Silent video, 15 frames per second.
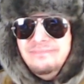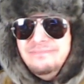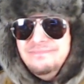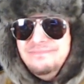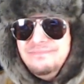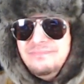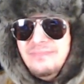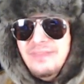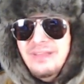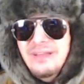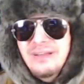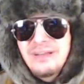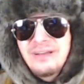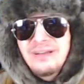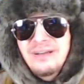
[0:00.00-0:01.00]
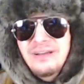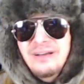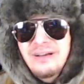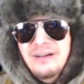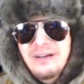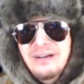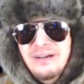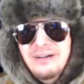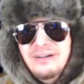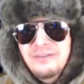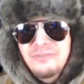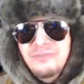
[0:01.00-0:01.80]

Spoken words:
[no speech]